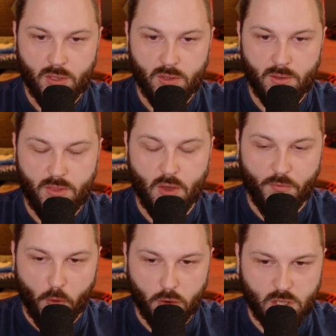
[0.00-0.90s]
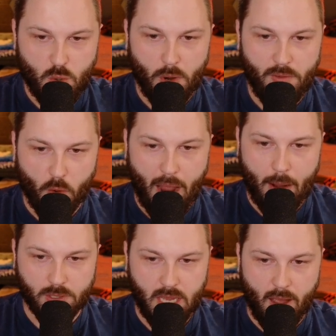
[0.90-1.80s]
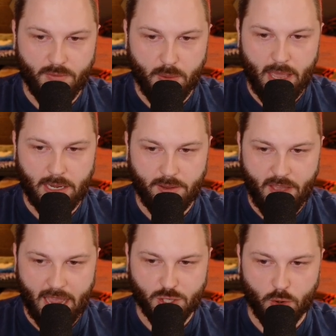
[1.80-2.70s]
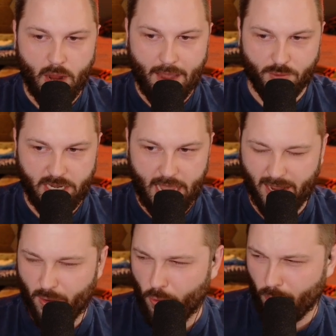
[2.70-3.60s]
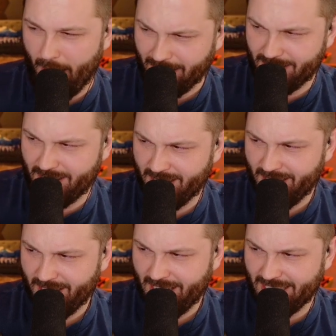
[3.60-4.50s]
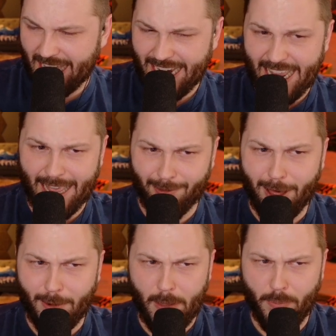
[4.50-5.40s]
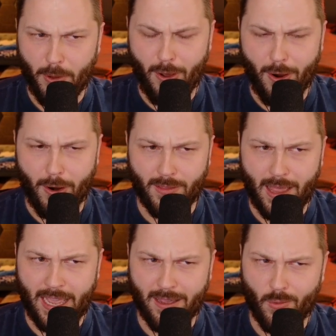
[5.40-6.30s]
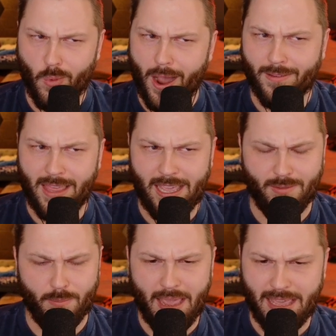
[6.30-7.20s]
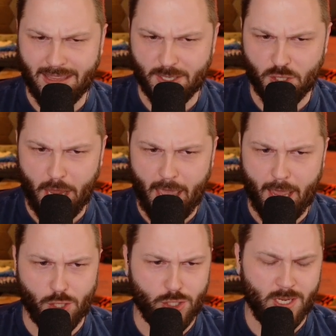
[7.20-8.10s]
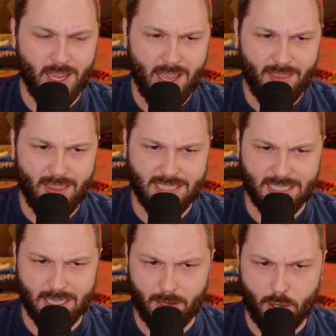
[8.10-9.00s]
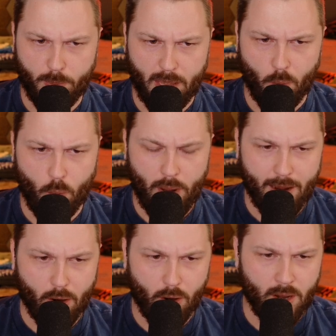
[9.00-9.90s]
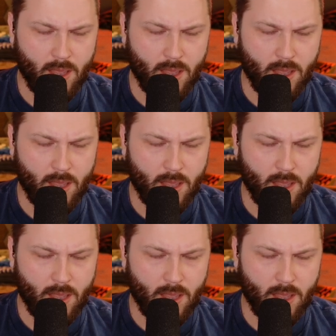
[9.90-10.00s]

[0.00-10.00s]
the first 24 hours of the manufacturer every day, correct? Is that it? And a lot of people are like, why are they even making this change? This is a little bit weird.